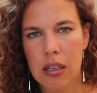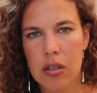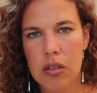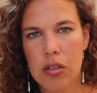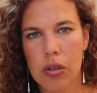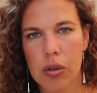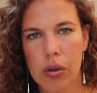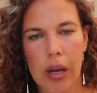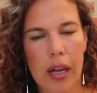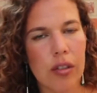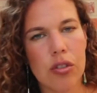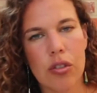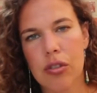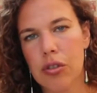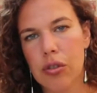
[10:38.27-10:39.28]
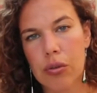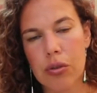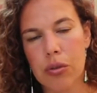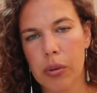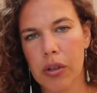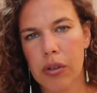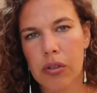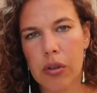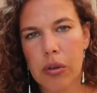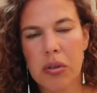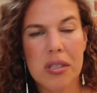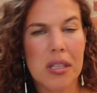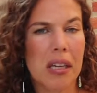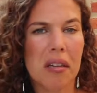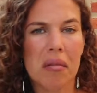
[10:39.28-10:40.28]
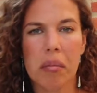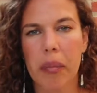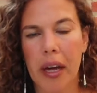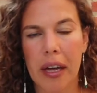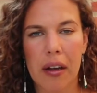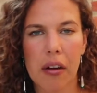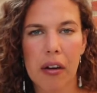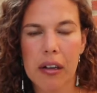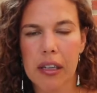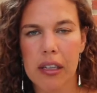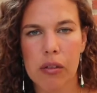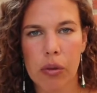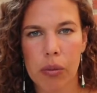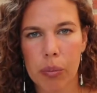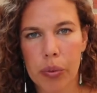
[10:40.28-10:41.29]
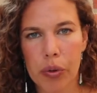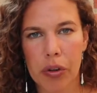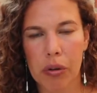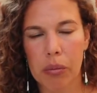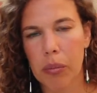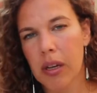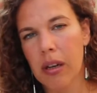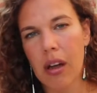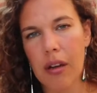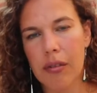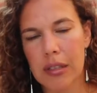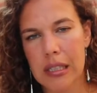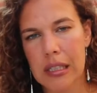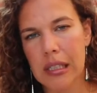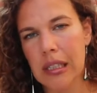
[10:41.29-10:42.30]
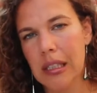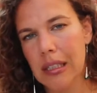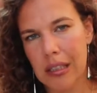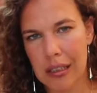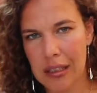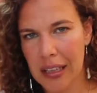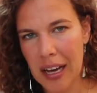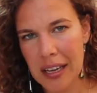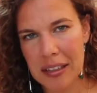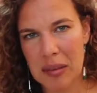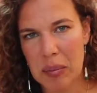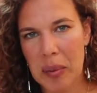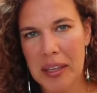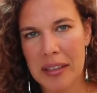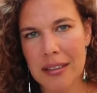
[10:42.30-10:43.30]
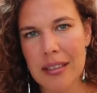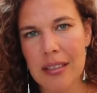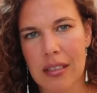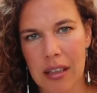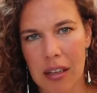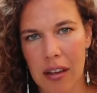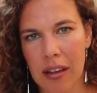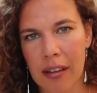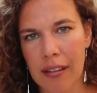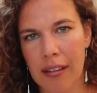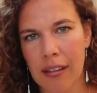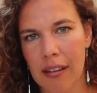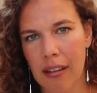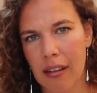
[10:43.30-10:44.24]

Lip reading: So I'll just use one of those, and I hardly don't burn, but obviously it kind of depends on